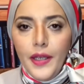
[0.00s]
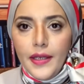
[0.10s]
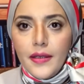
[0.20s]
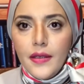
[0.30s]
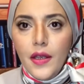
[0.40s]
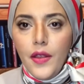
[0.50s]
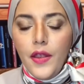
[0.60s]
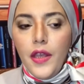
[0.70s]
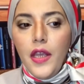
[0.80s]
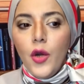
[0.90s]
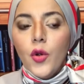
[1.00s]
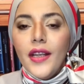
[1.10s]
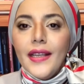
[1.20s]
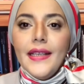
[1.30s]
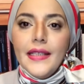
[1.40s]
the
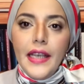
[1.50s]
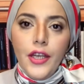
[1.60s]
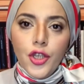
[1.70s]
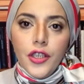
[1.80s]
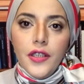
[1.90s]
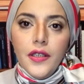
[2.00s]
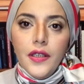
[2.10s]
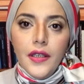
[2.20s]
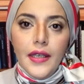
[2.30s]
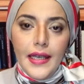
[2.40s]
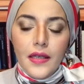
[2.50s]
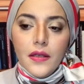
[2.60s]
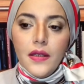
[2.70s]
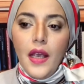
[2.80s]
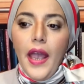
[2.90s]
organization is,
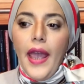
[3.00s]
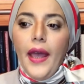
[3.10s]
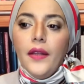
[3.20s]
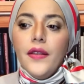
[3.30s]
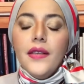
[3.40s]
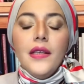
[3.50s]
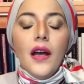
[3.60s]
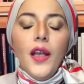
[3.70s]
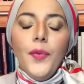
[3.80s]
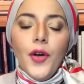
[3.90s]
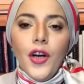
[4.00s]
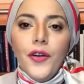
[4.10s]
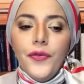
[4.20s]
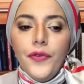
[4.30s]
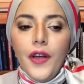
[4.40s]
and the type of
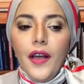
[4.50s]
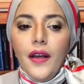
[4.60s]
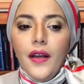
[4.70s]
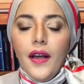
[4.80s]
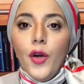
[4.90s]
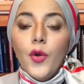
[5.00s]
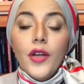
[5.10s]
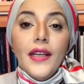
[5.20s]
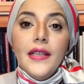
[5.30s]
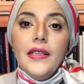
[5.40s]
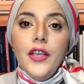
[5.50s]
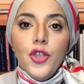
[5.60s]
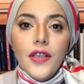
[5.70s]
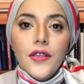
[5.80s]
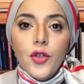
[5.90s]
organizational
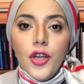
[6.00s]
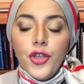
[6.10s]
structure. Is it